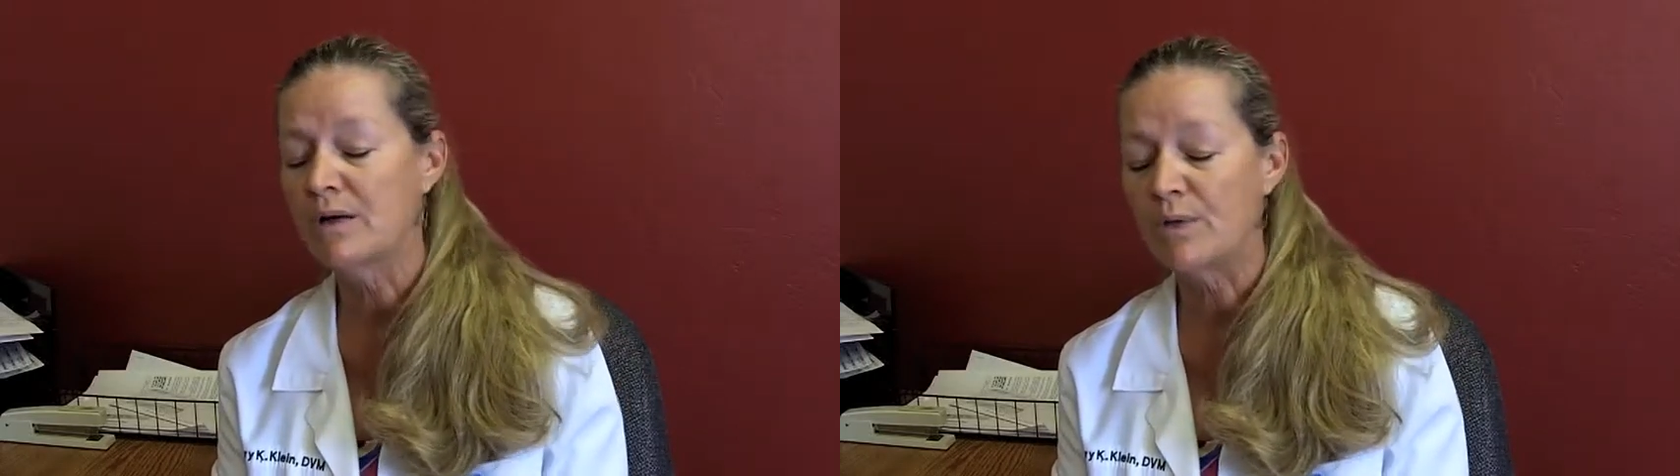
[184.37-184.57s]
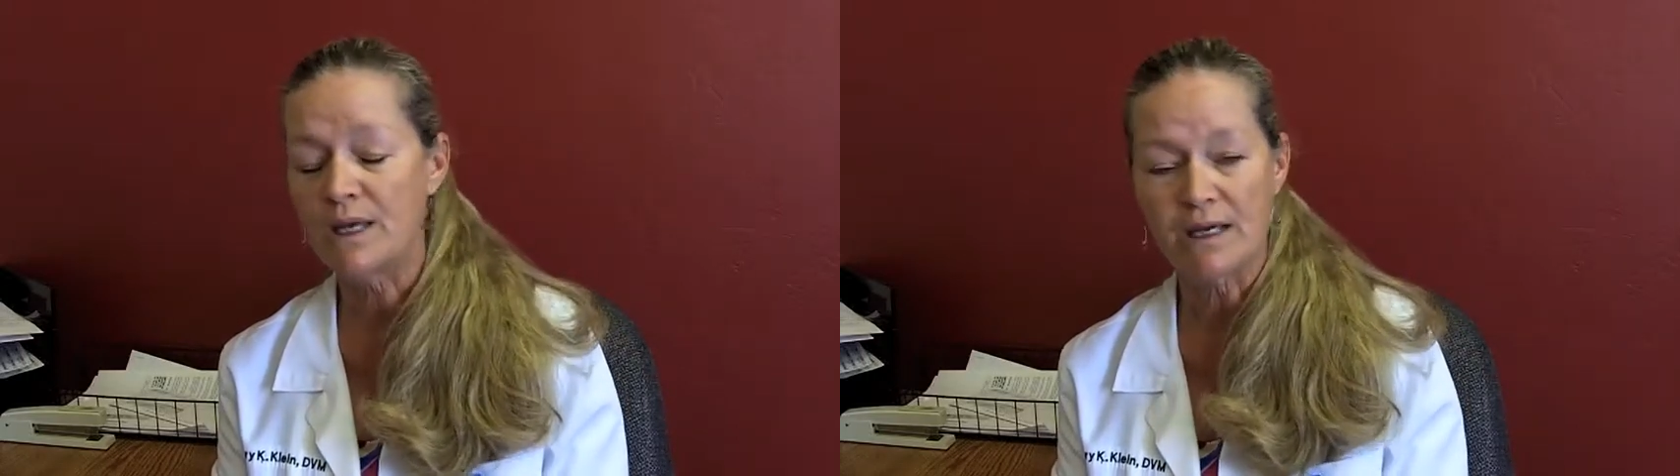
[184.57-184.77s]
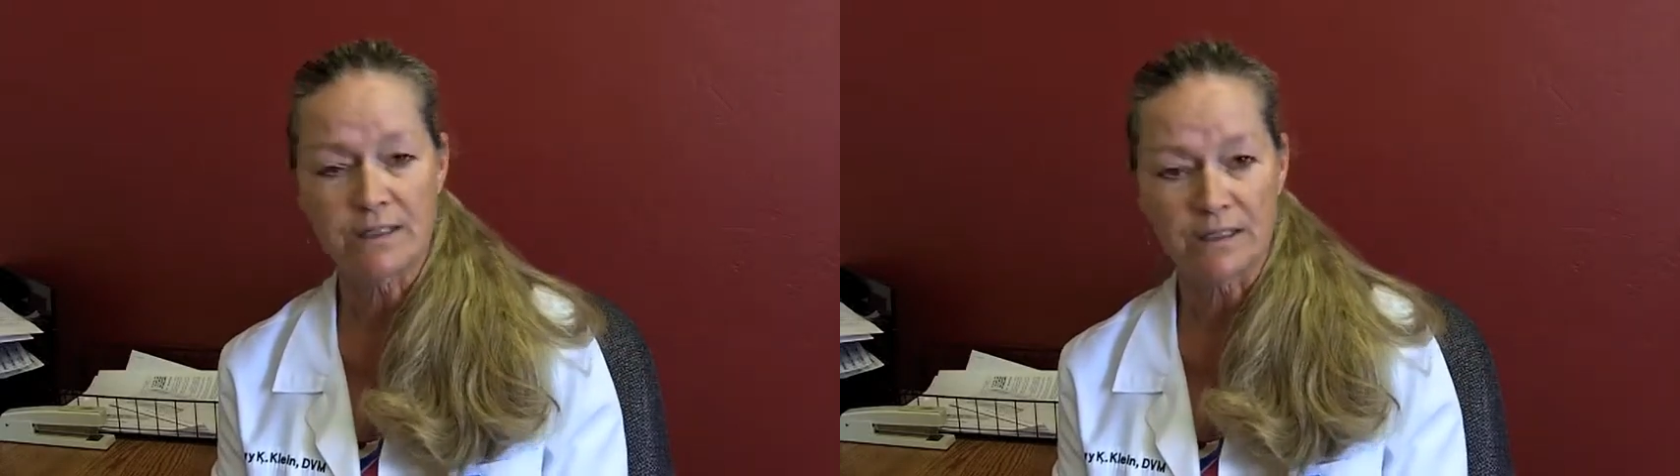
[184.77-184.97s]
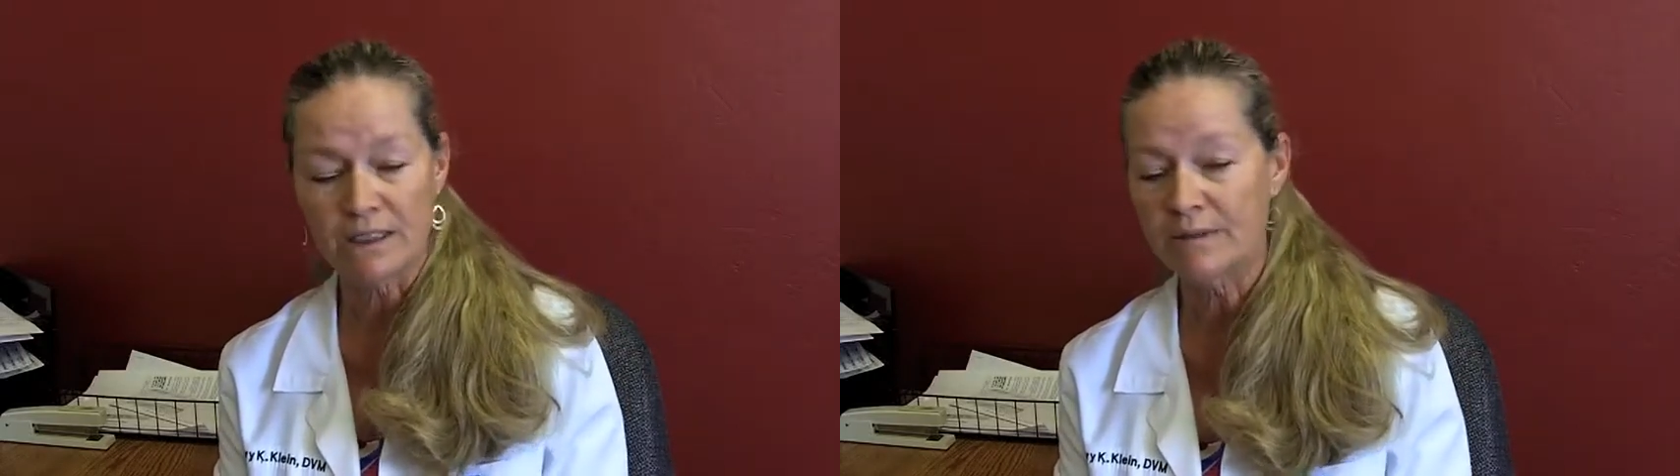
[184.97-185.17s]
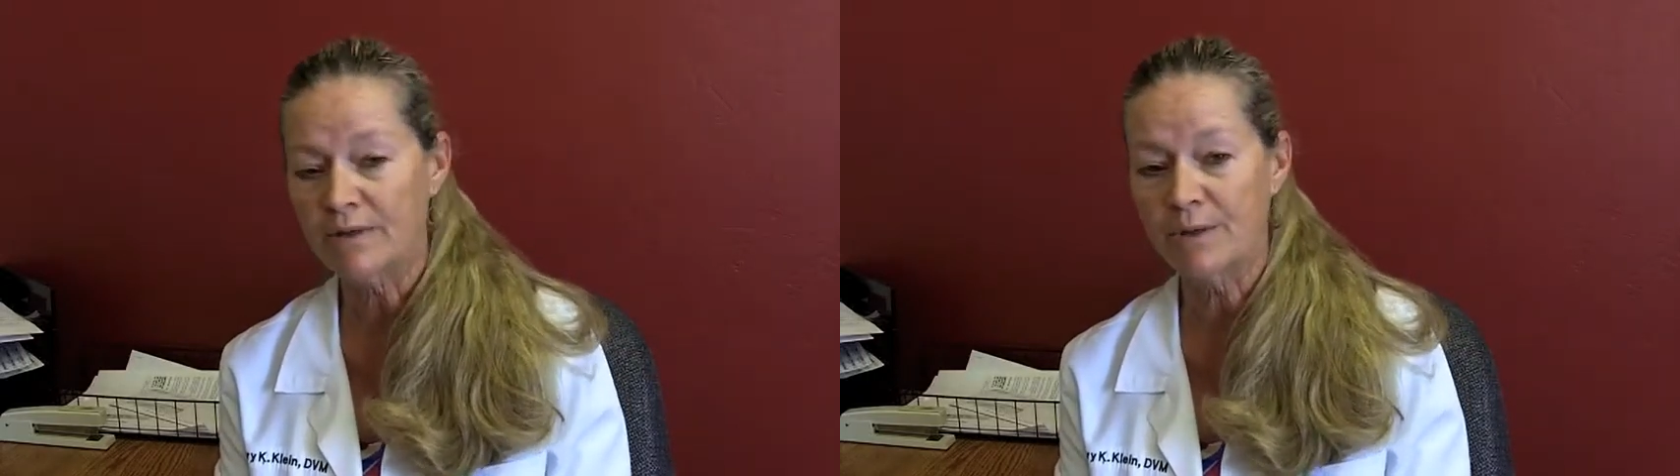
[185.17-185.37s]
We can't
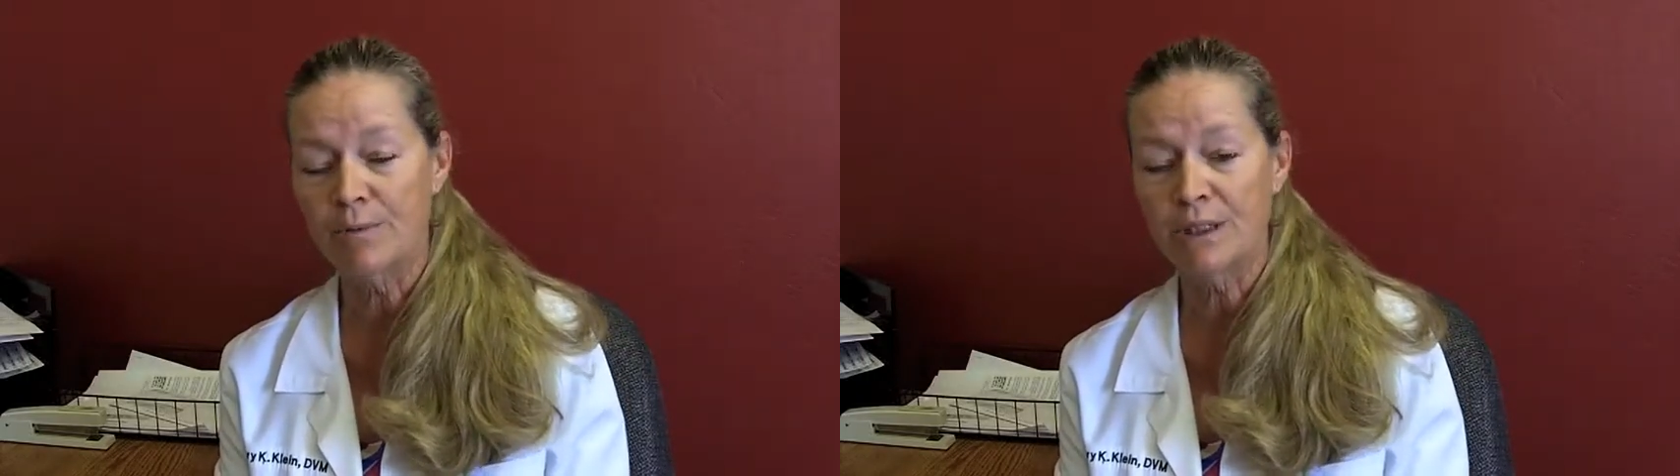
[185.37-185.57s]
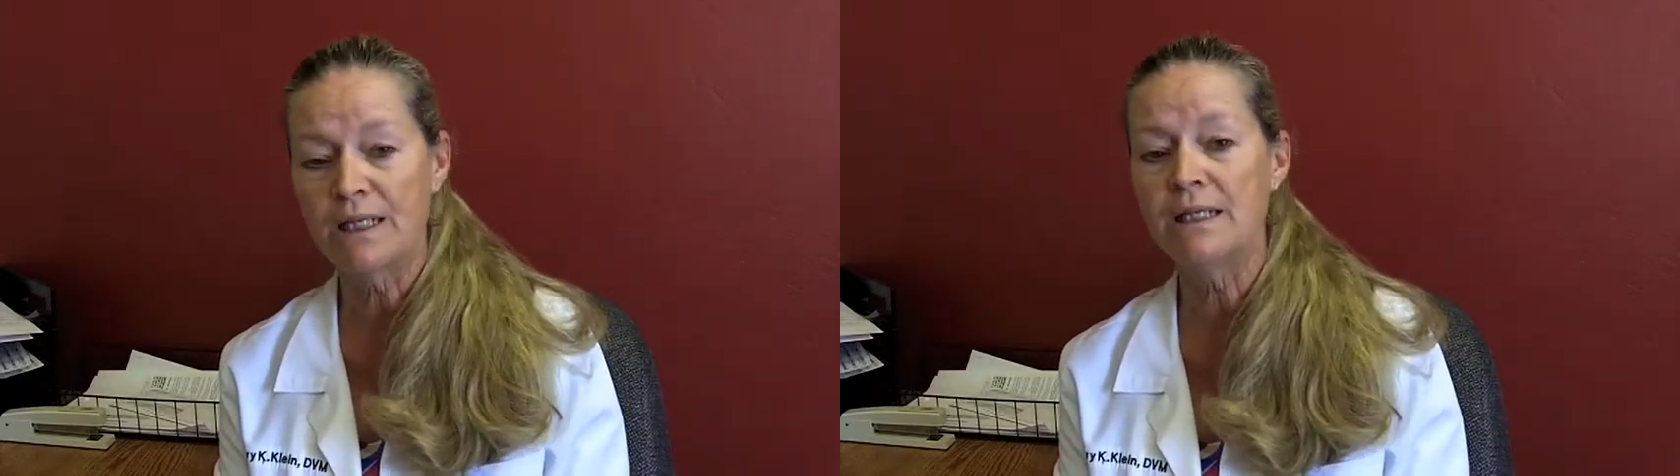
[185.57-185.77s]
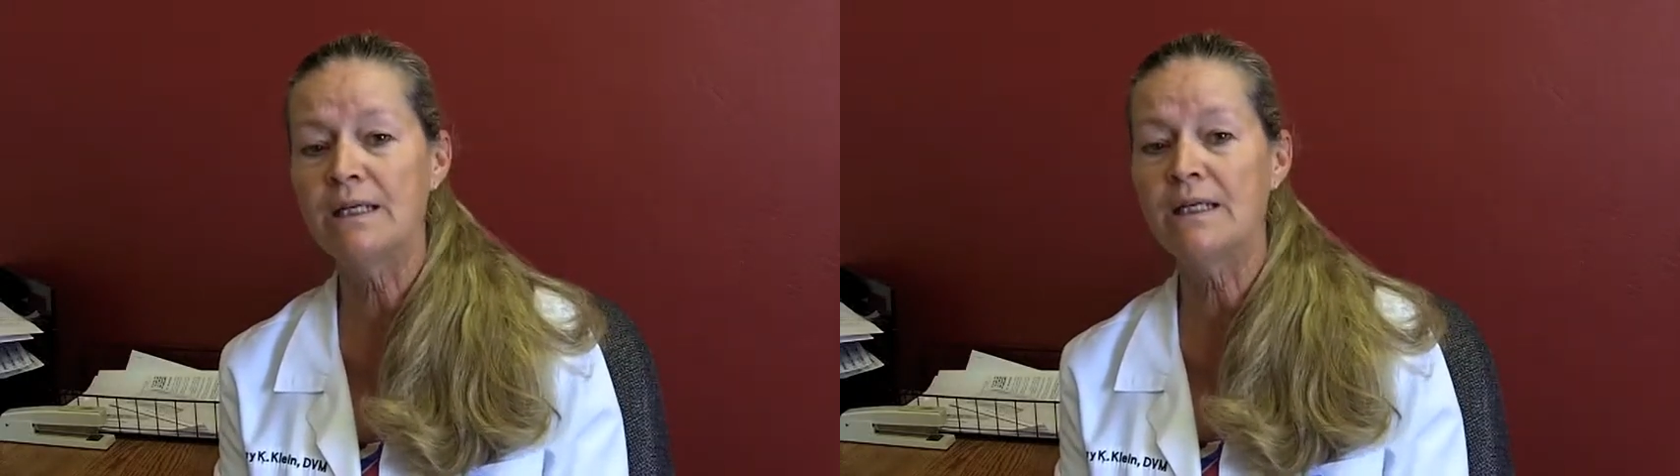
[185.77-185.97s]
completely